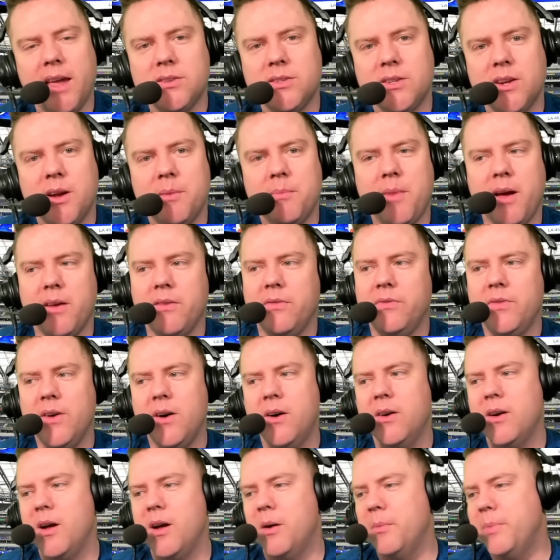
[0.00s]
on my
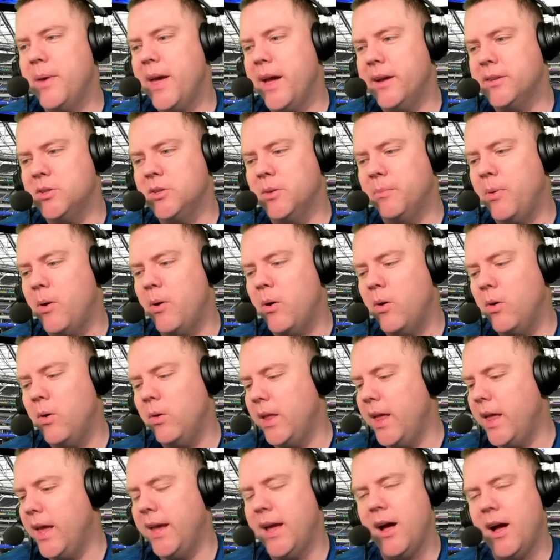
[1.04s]
phone, I'll be at
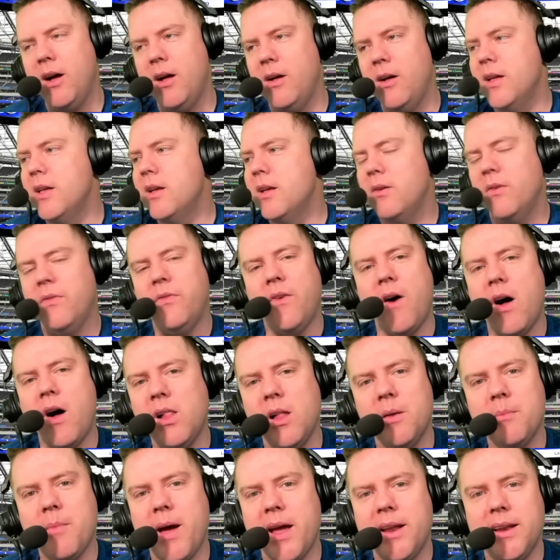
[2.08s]
Chipotle. I'll fall on
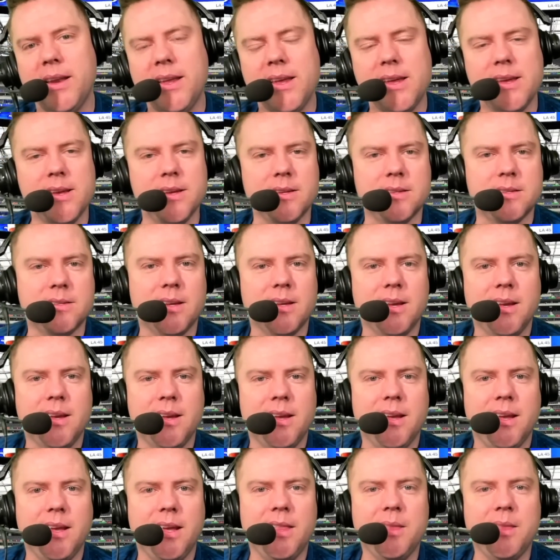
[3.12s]
my knees
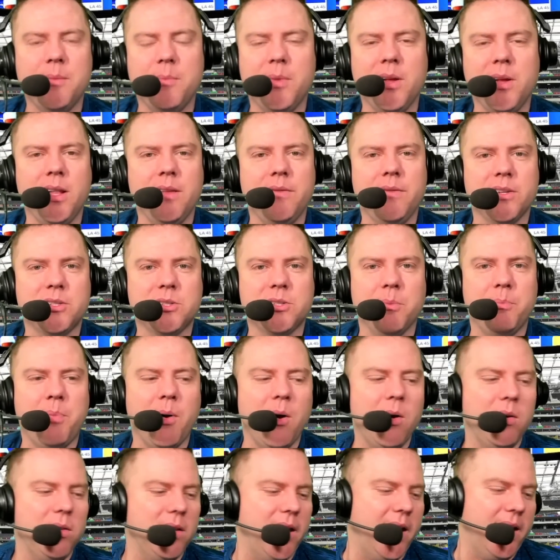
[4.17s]
in the middle of a
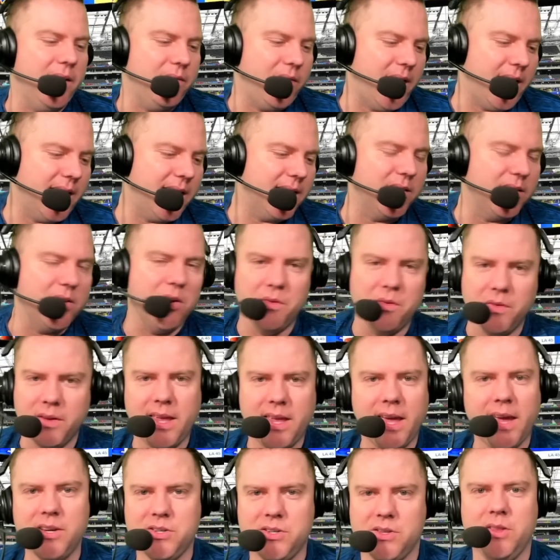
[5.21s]
Chipotle if I get the
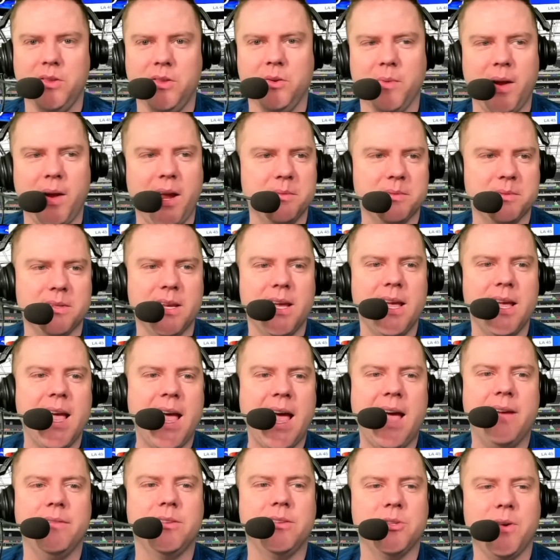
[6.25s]
notification that the Rams
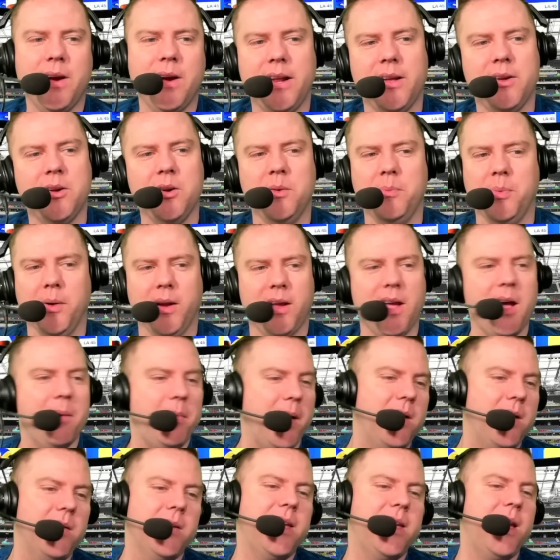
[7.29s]
have traded Cooper Kupp. I
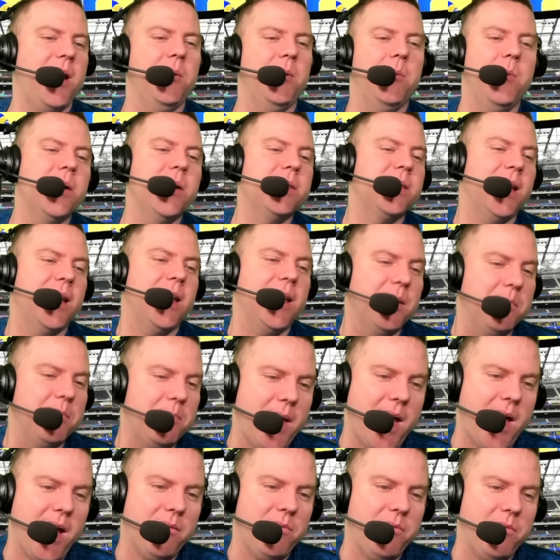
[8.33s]
don't care what they get
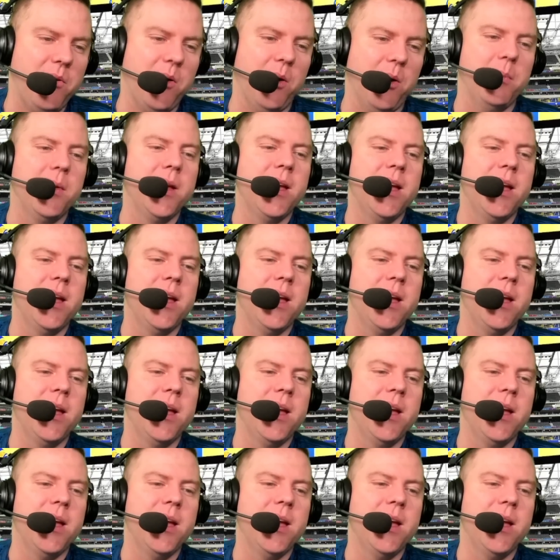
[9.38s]
back for him.